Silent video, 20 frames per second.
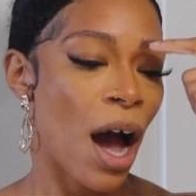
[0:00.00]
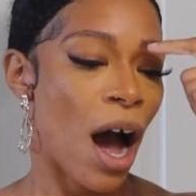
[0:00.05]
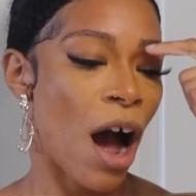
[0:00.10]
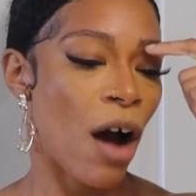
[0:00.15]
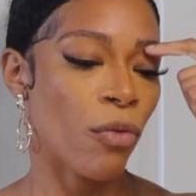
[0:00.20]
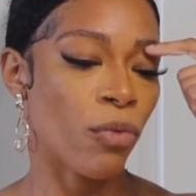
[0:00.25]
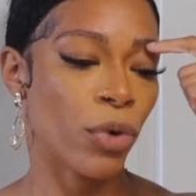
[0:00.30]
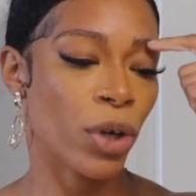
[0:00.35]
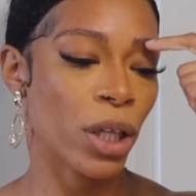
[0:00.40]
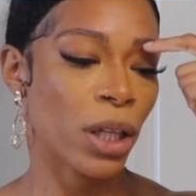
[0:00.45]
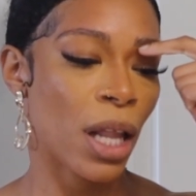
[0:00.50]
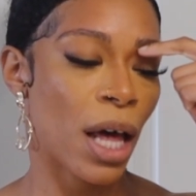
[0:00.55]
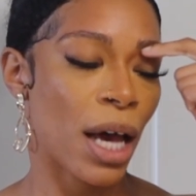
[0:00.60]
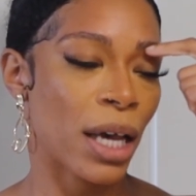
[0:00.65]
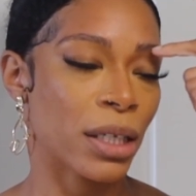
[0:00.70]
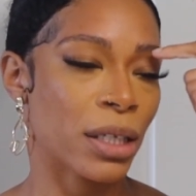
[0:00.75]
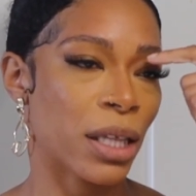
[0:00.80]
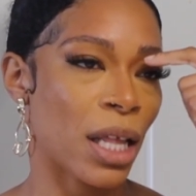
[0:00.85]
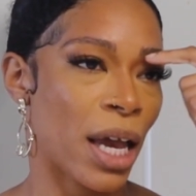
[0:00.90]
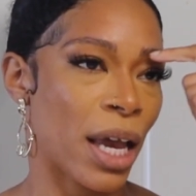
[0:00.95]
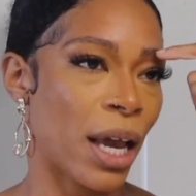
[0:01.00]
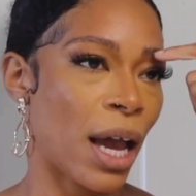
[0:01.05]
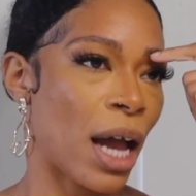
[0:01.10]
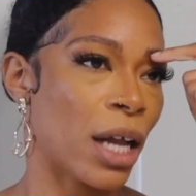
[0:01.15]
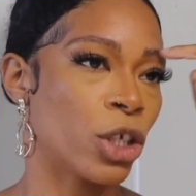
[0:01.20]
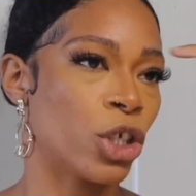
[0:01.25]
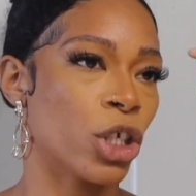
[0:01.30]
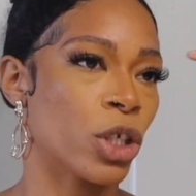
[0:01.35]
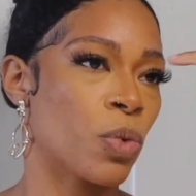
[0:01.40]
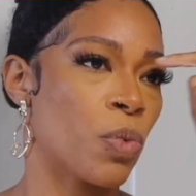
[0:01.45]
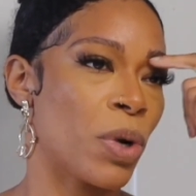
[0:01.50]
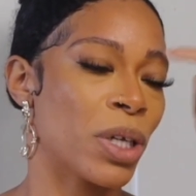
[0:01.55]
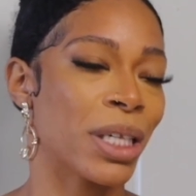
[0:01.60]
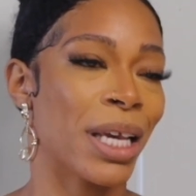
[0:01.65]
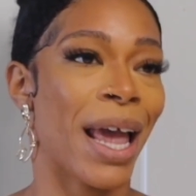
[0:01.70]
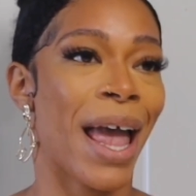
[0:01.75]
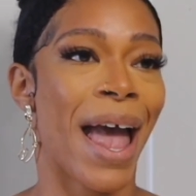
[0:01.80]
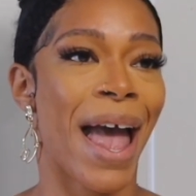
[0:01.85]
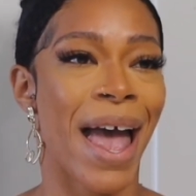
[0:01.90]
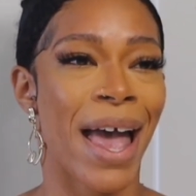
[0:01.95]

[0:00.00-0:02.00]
I realized, like, I just wasn't